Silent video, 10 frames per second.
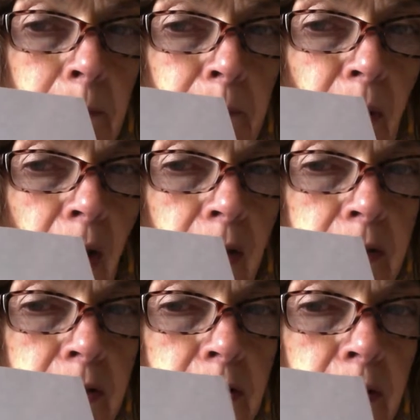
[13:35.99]

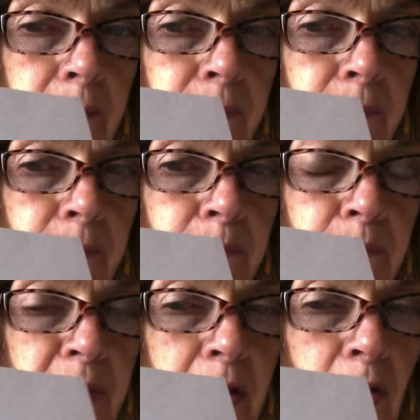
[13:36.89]
But,
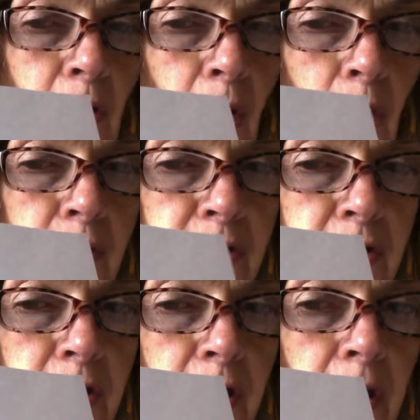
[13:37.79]

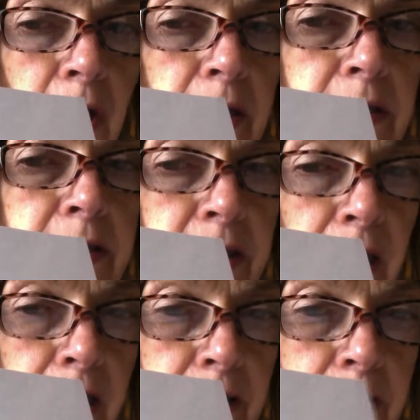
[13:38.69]
because,
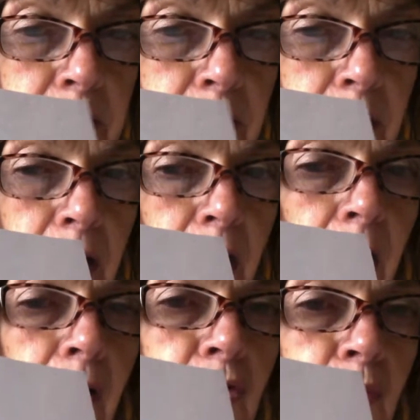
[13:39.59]
yet.
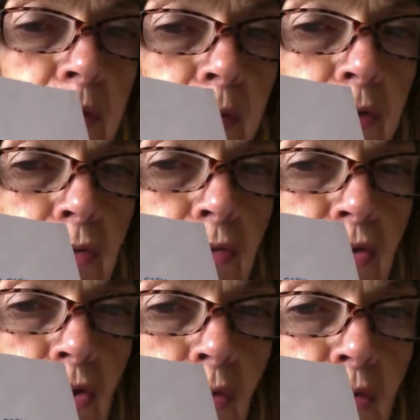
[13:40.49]
How do we use
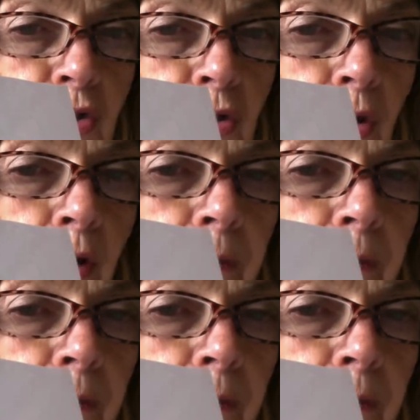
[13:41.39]
those?